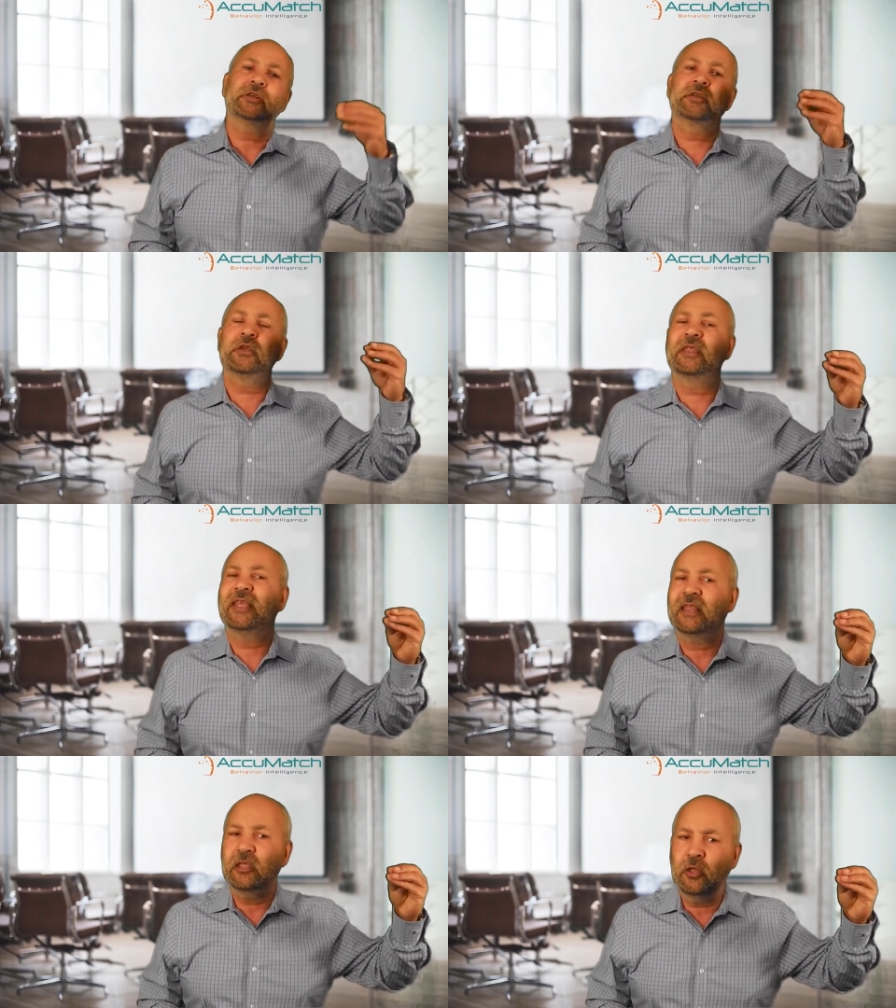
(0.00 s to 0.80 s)
so
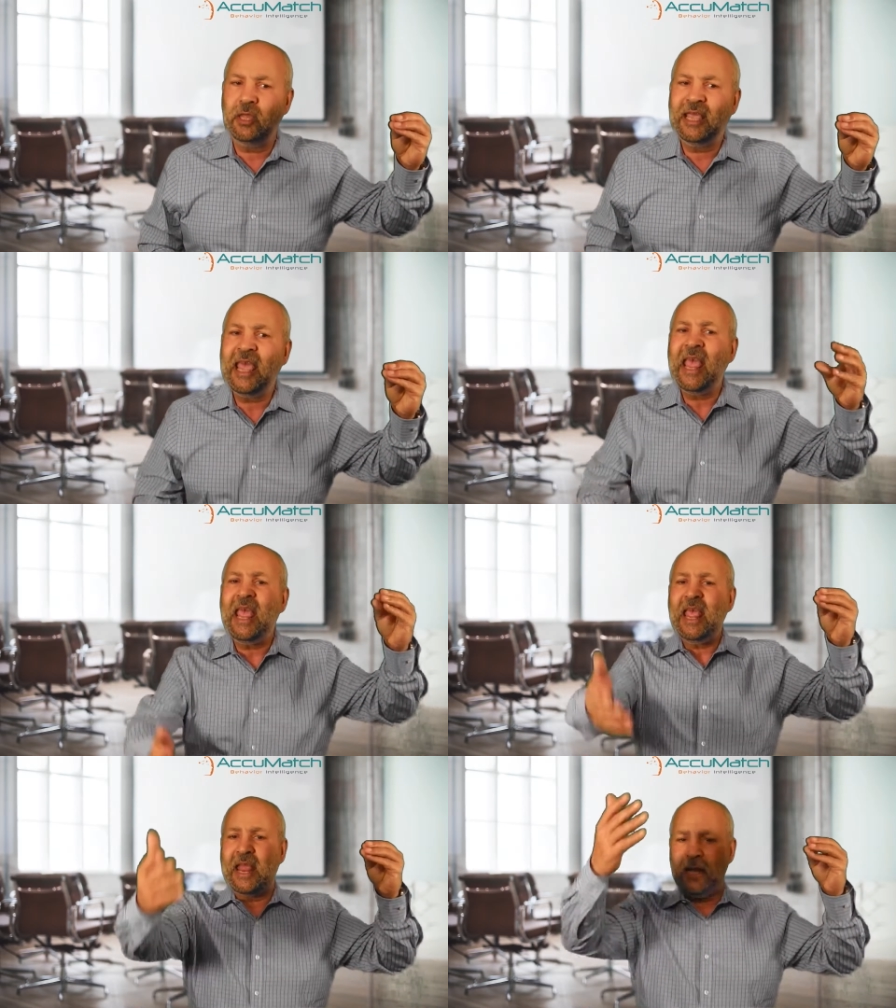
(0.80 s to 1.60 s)
that you
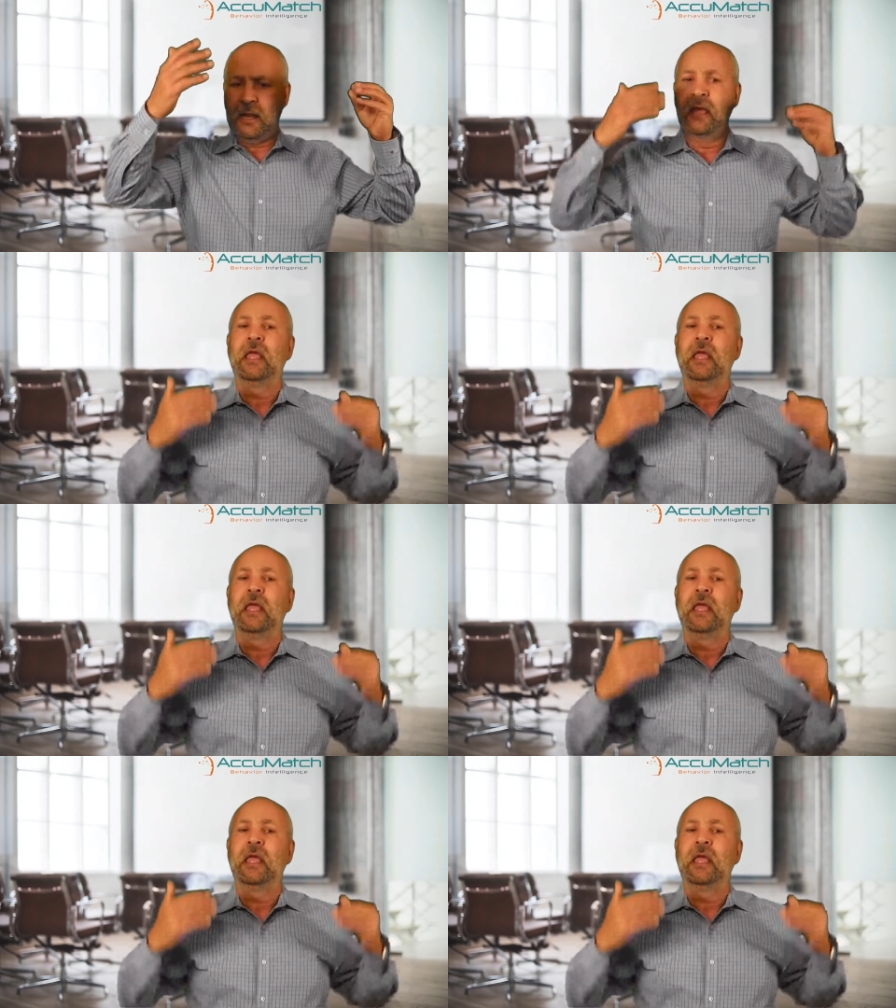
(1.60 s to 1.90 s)
can,